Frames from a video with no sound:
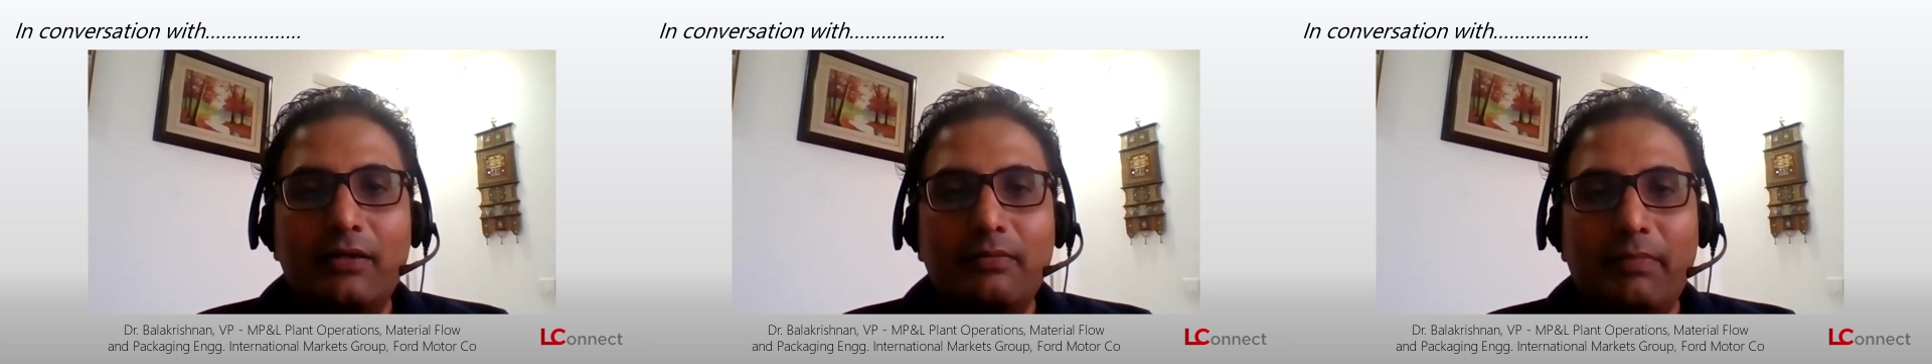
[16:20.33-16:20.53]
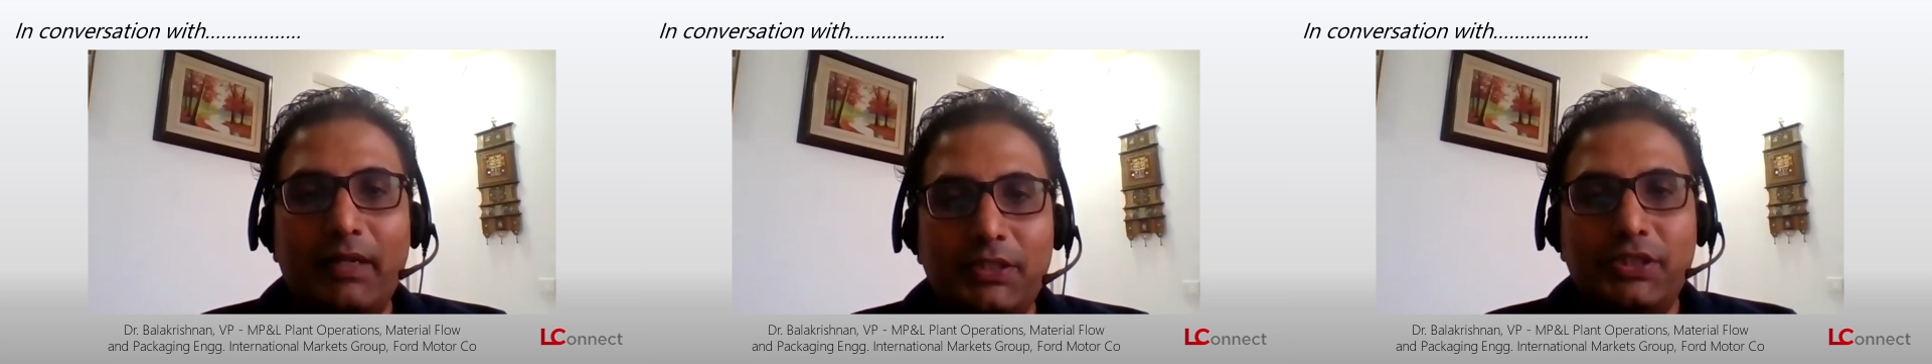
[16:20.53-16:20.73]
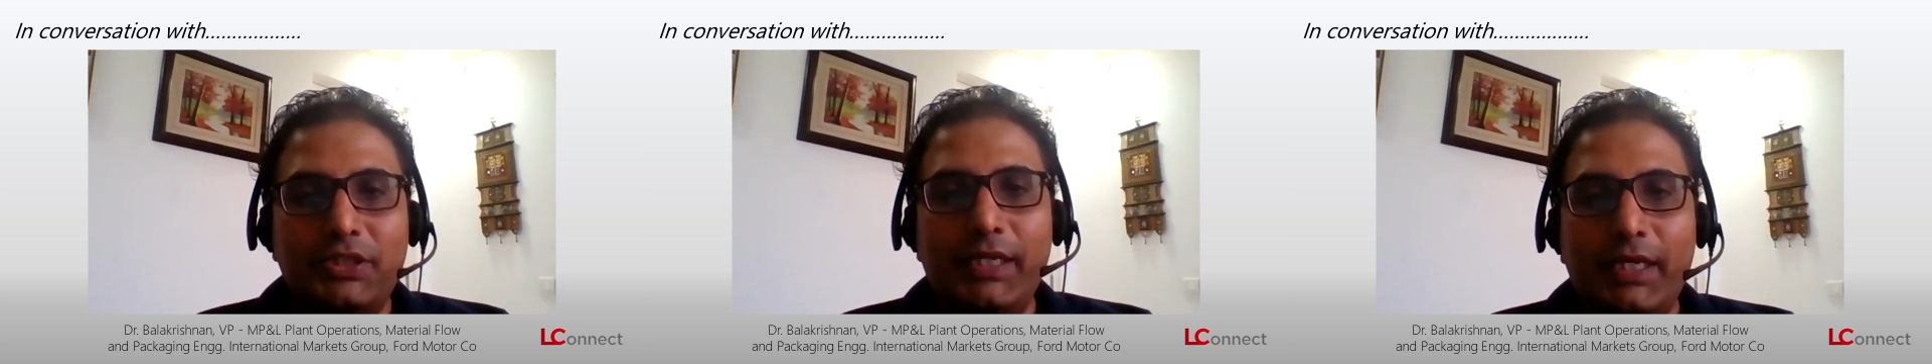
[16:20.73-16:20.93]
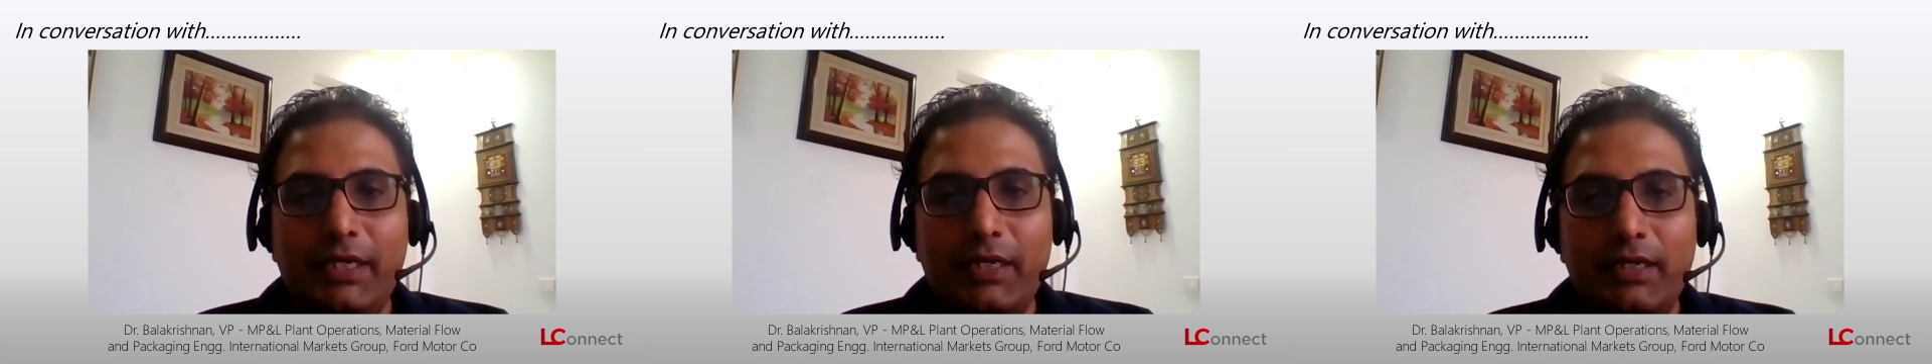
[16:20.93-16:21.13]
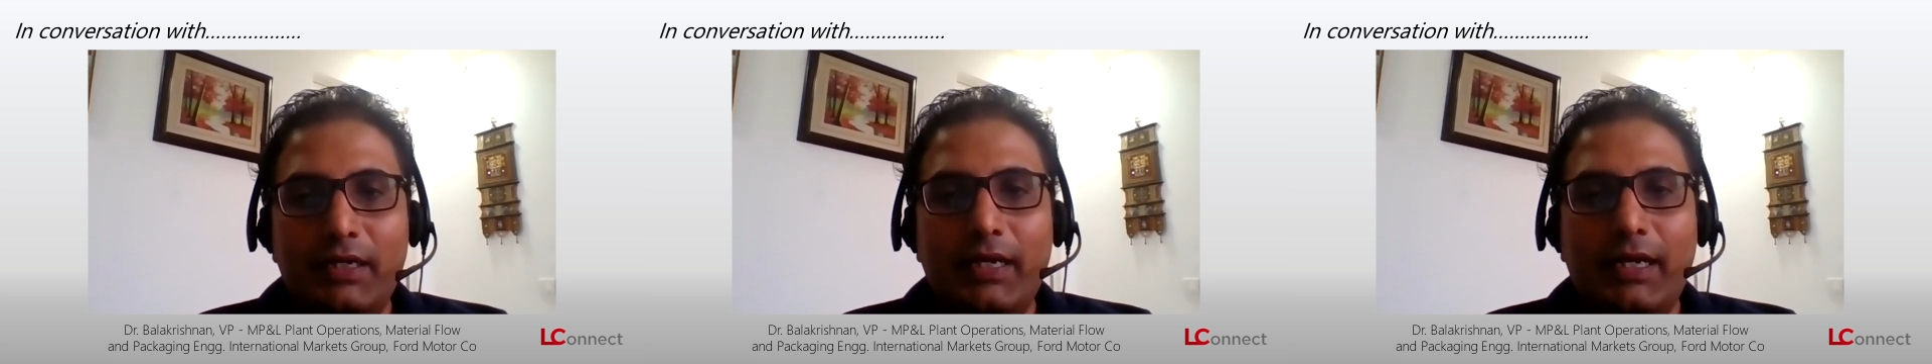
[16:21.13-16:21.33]
much
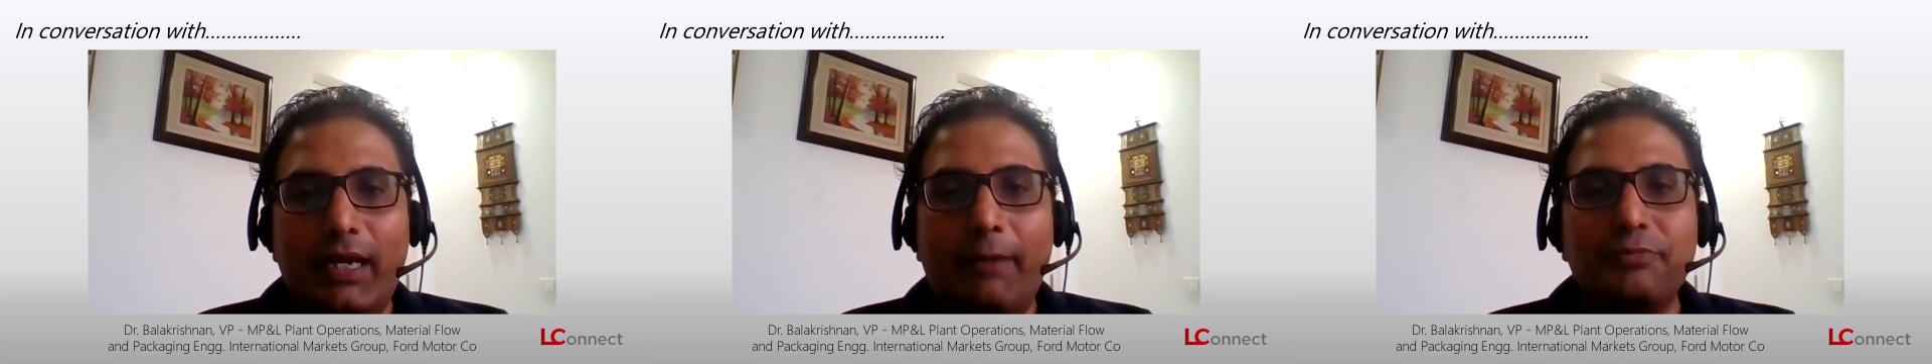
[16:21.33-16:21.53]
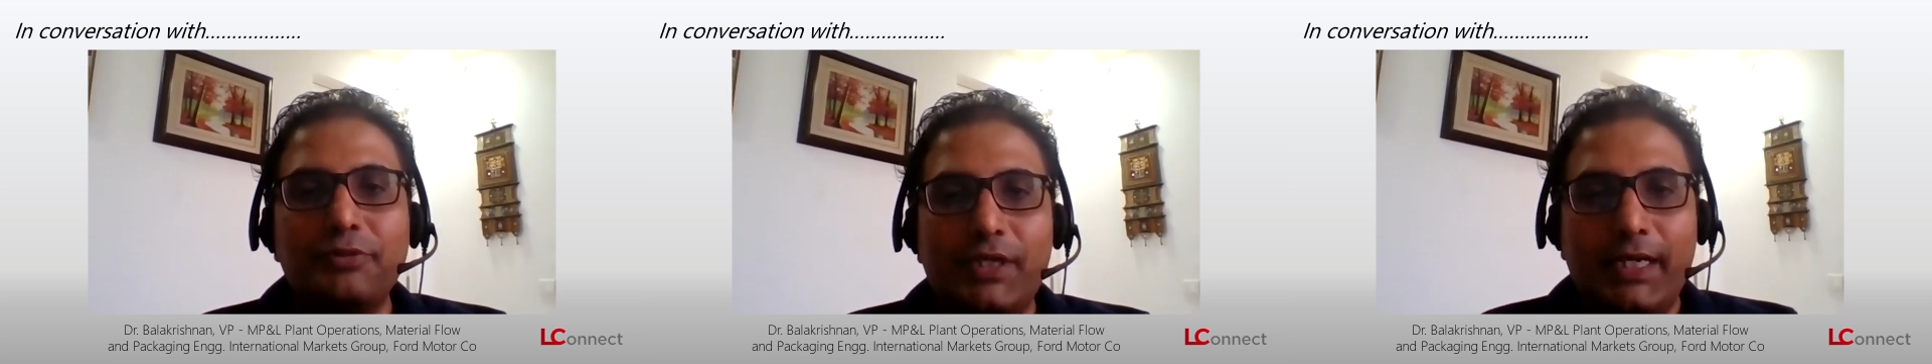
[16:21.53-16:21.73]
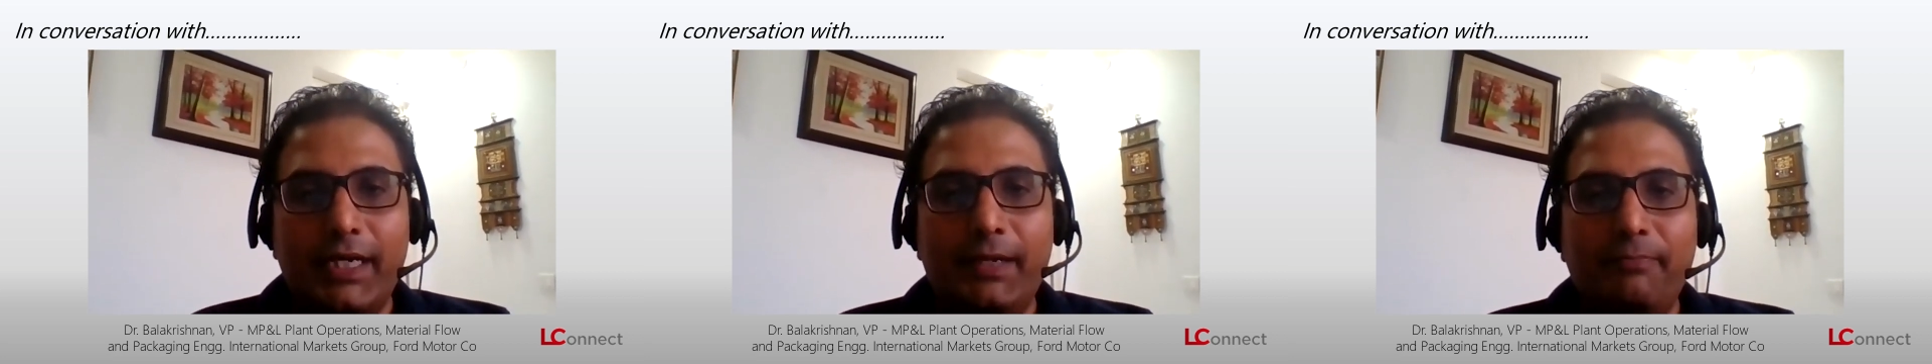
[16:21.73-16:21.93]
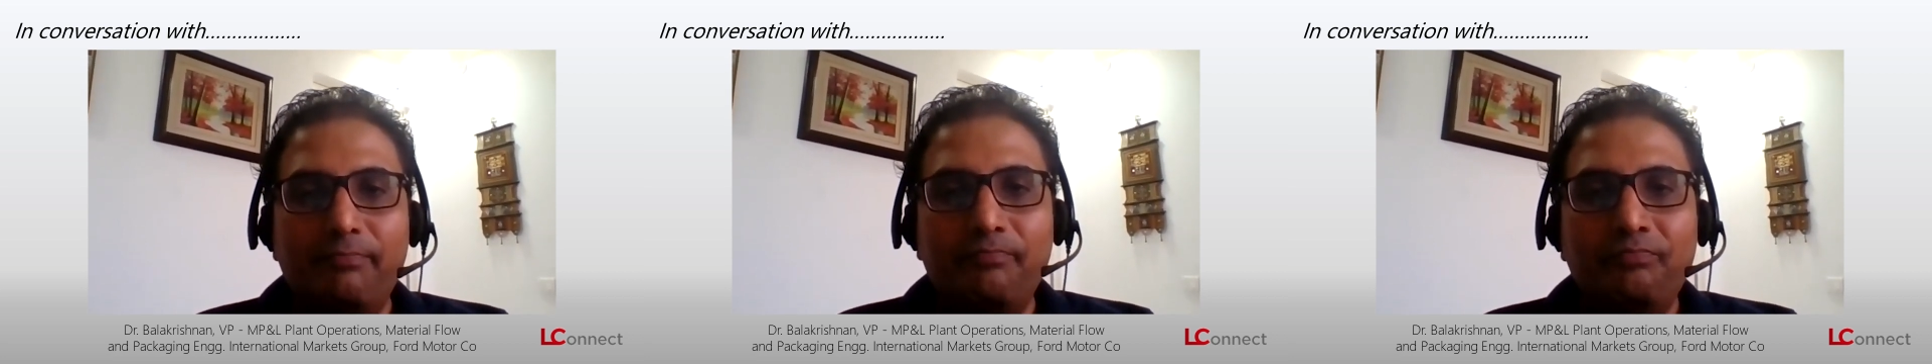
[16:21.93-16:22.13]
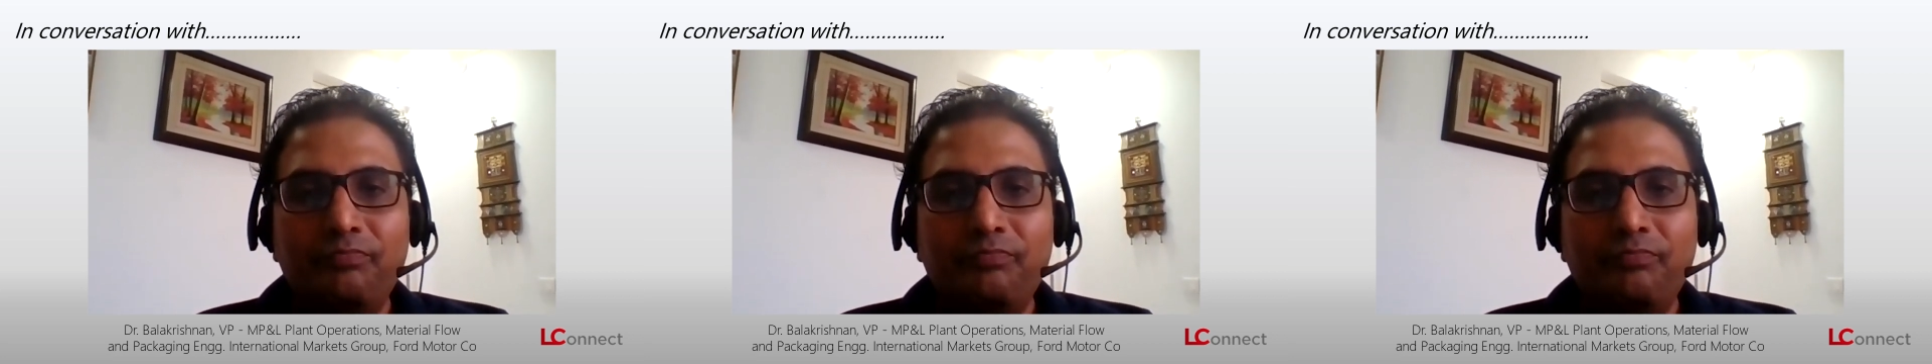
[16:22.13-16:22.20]
needed, and upstream